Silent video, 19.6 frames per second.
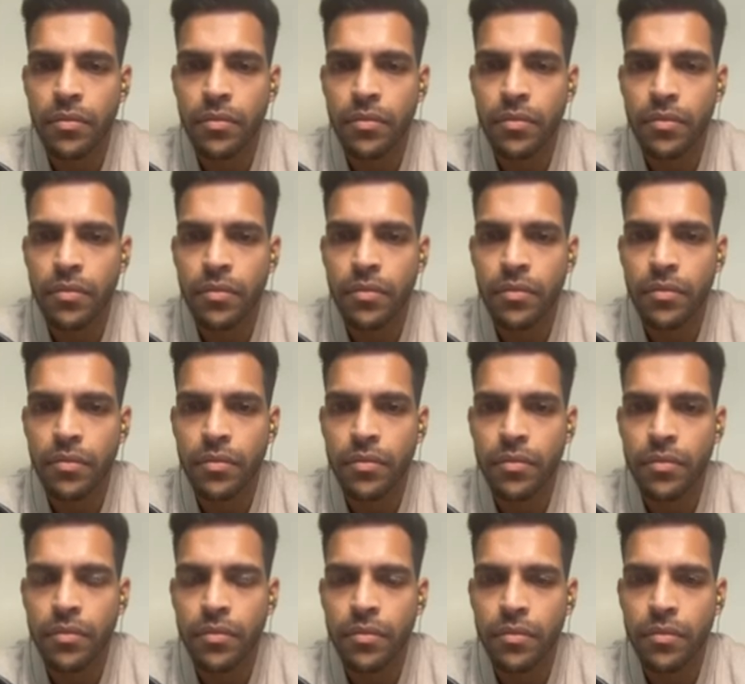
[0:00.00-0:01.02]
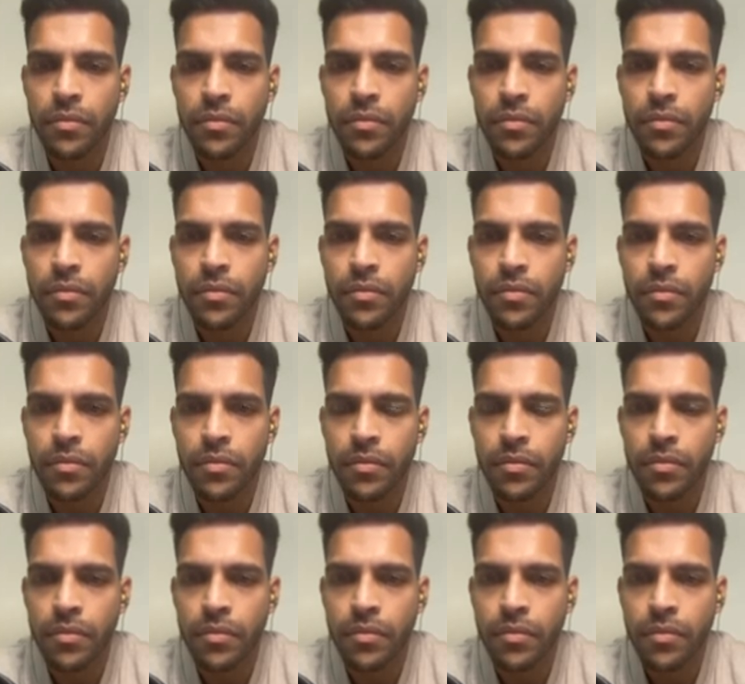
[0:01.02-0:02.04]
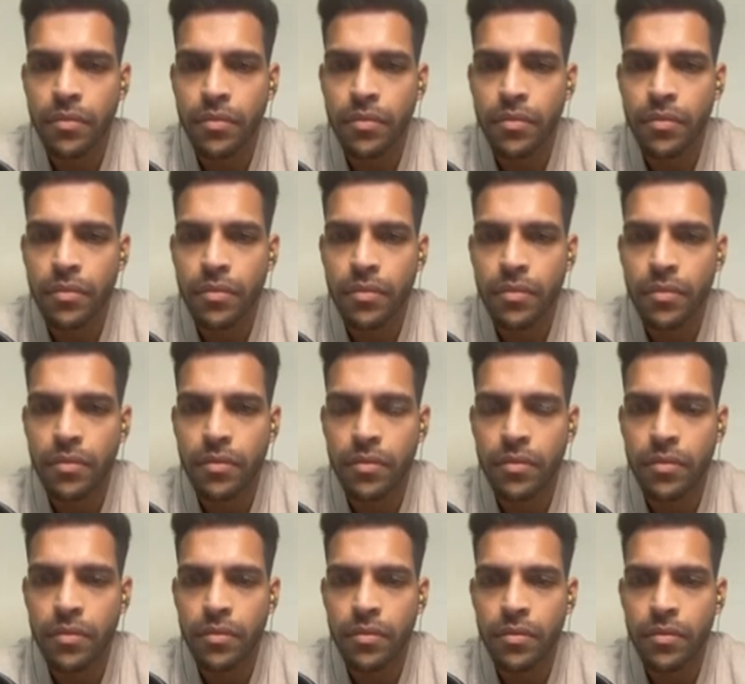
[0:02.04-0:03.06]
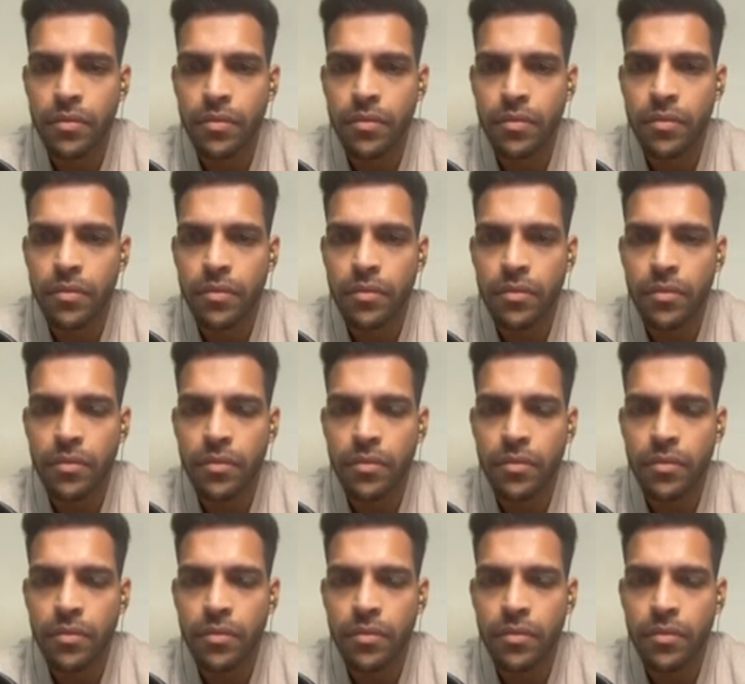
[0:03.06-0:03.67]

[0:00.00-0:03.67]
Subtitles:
[no speech]